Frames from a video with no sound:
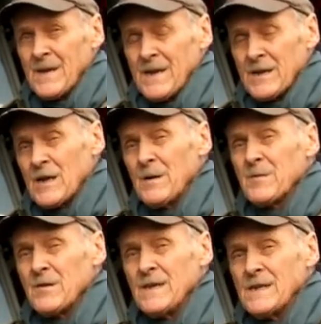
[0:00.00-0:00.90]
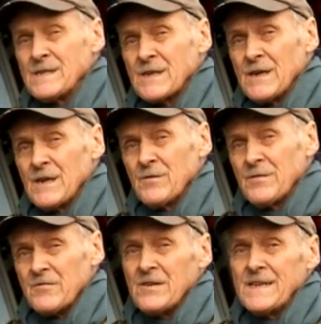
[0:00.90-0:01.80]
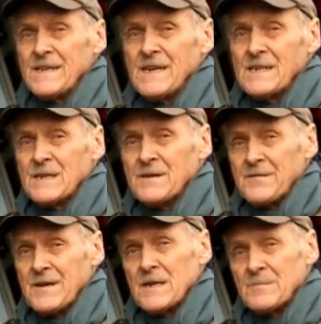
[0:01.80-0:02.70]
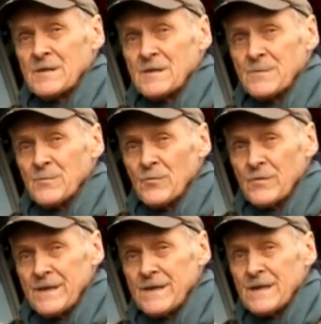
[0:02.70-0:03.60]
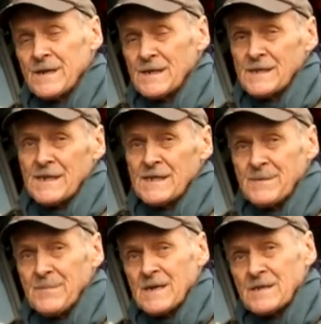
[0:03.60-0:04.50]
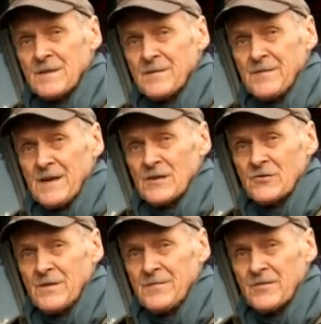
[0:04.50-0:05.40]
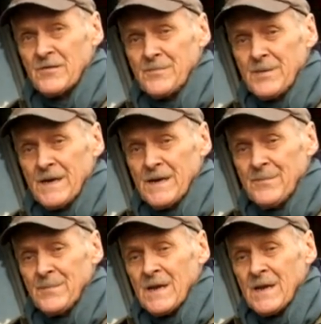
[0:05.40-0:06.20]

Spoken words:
And a couple of years ago, the radiator developed a small leak, and I sent it back to the factory for repair,